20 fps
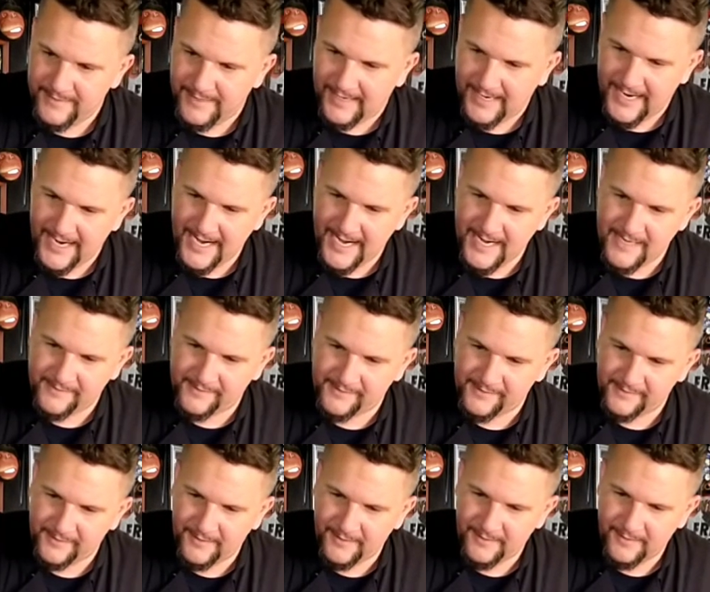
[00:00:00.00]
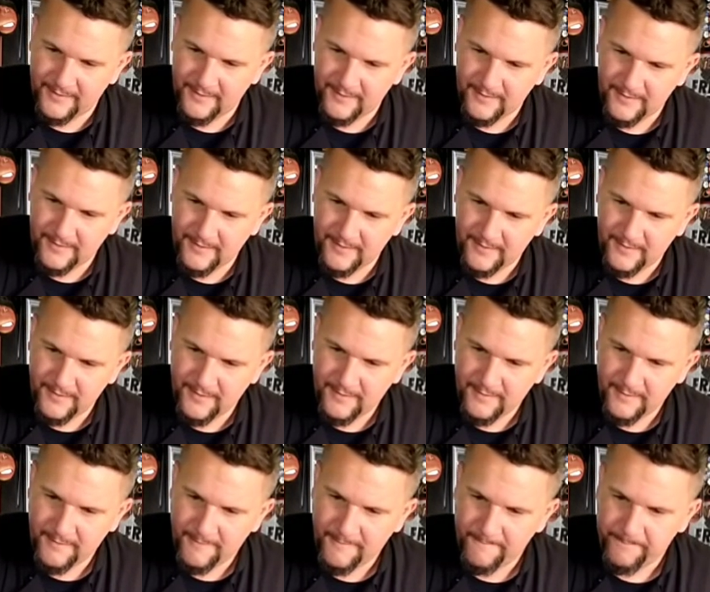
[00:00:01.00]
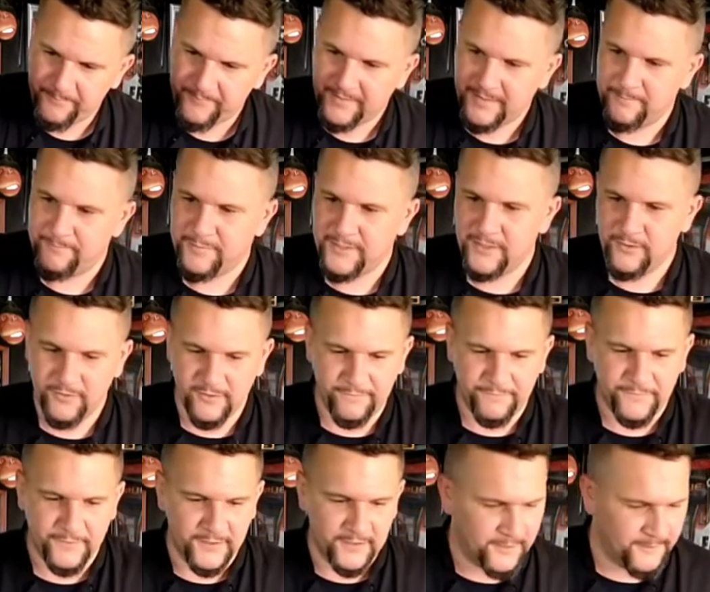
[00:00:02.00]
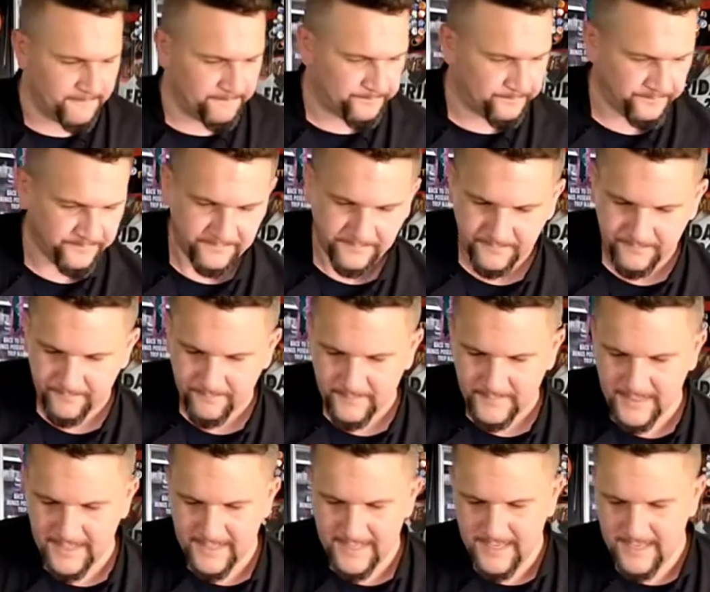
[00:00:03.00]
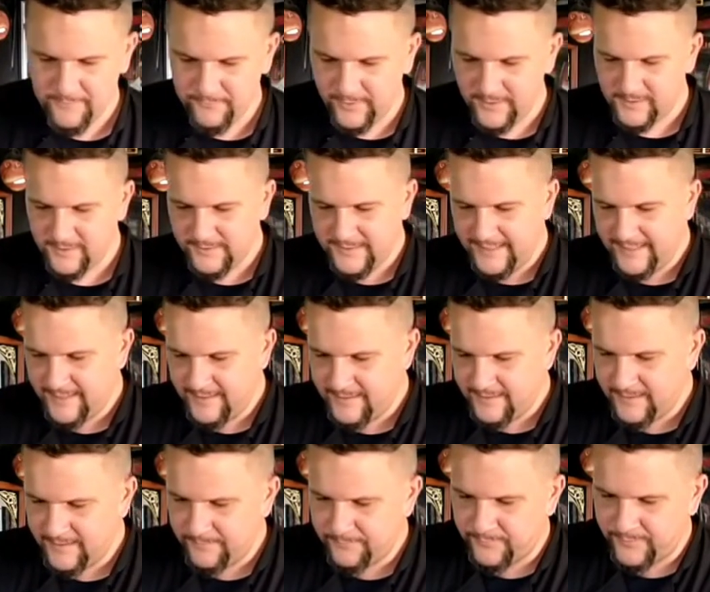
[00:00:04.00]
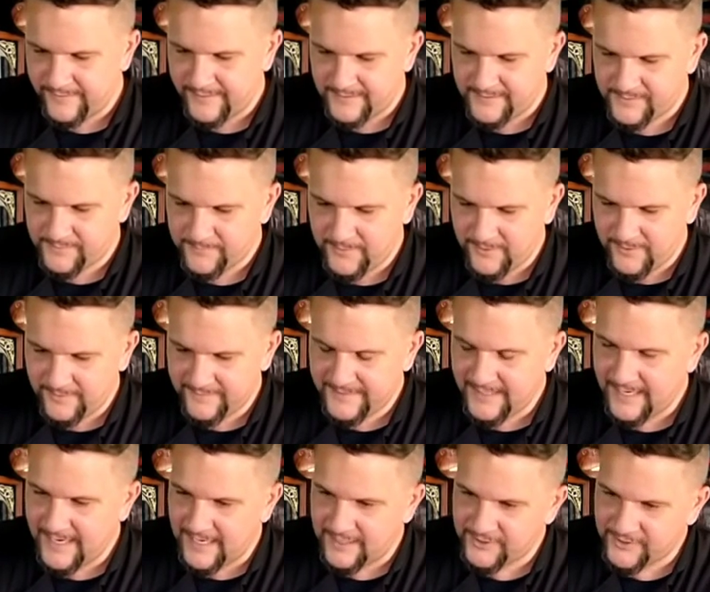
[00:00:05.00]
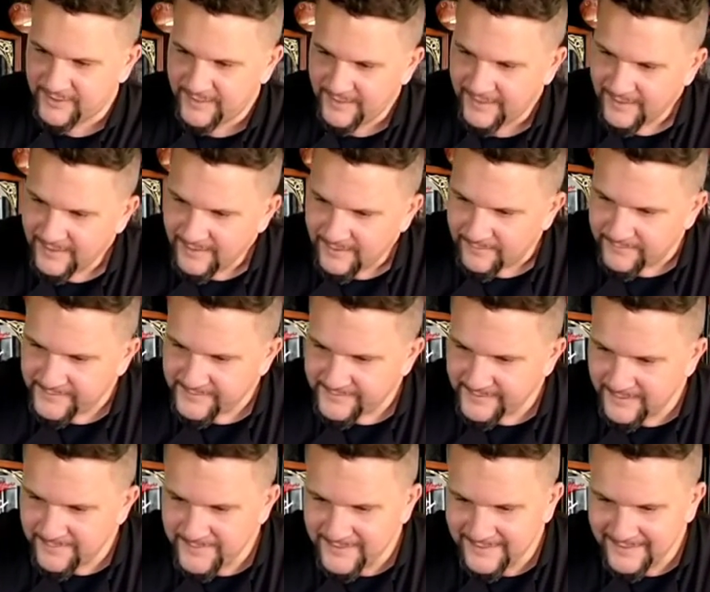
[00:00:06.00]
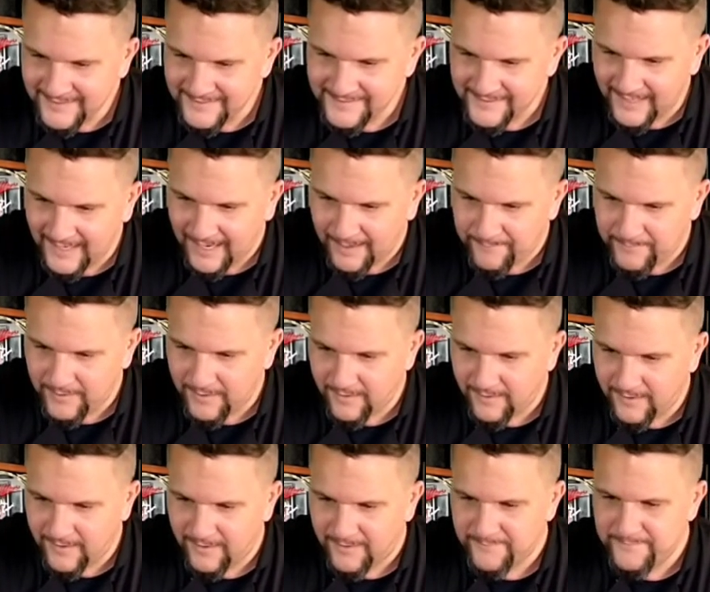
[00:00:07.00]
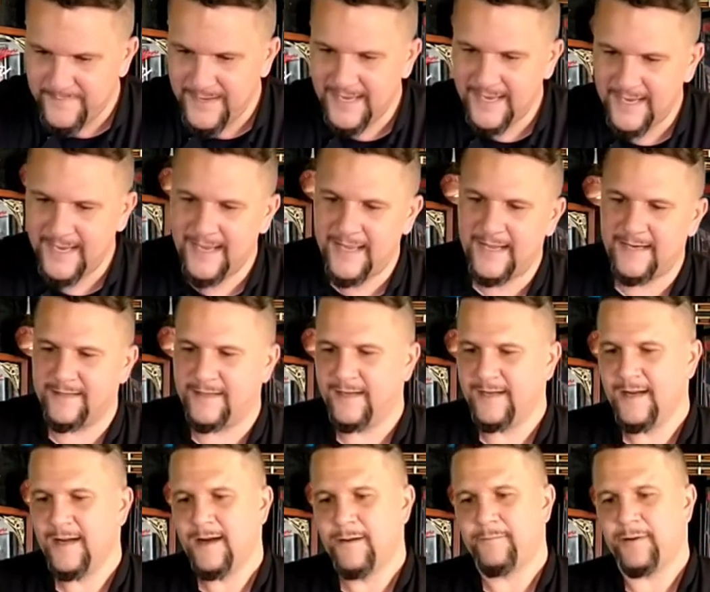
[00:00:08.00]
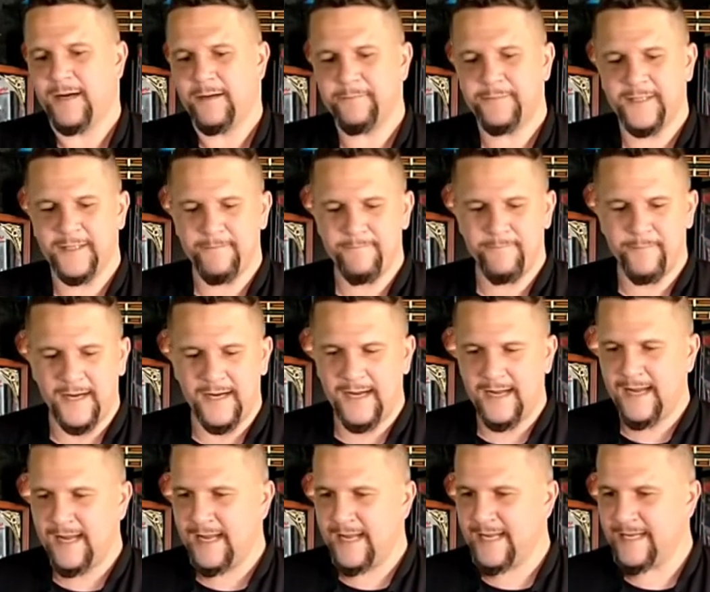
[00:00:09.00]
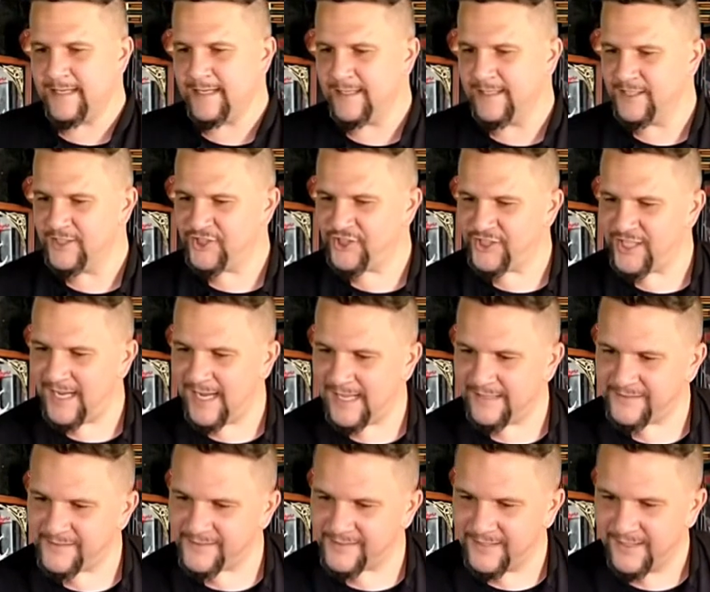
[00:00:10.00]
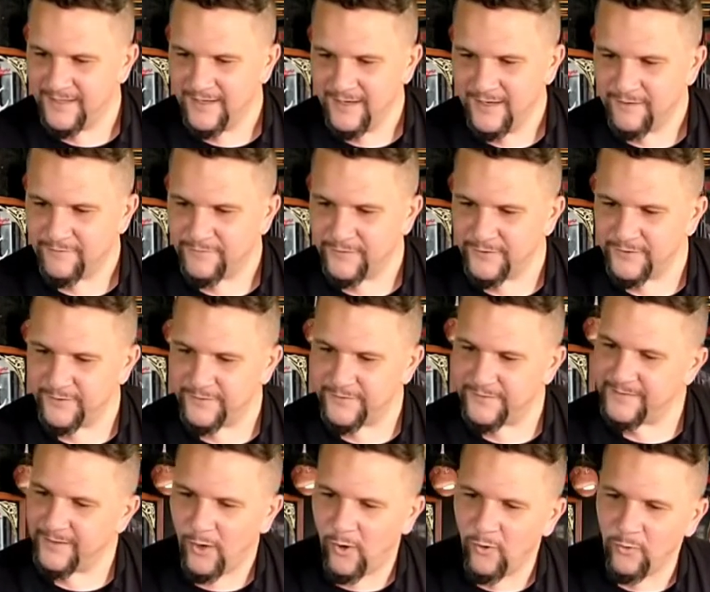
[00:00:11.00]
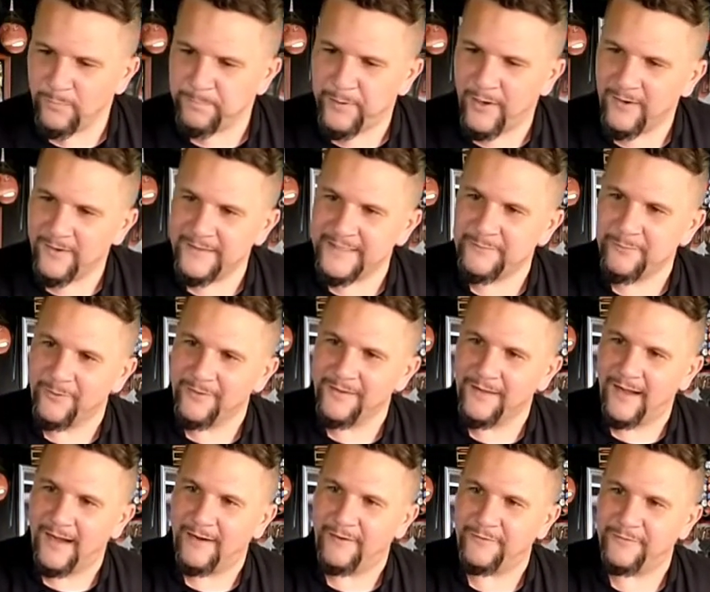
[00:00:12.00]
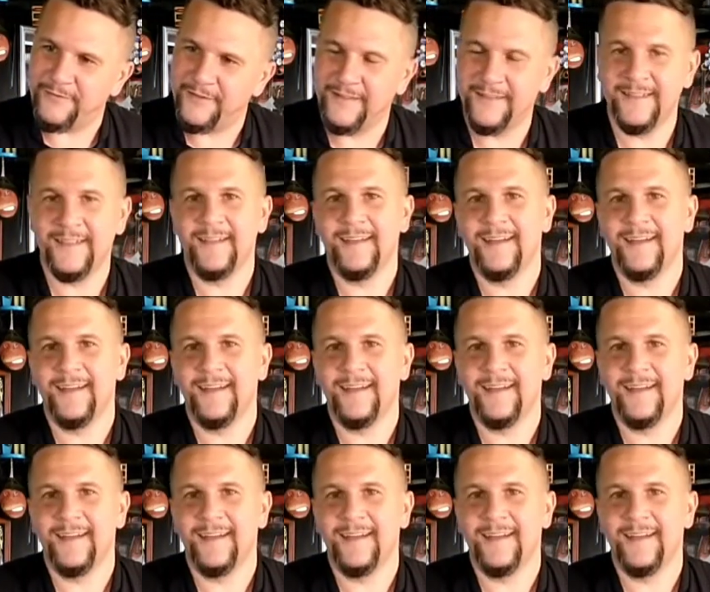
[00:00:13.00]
Nice. Beautiful. And we're going to hit it up with a small dash of cinnamon on top. Aw, man. Pumpkin pie shots for the whole party will love.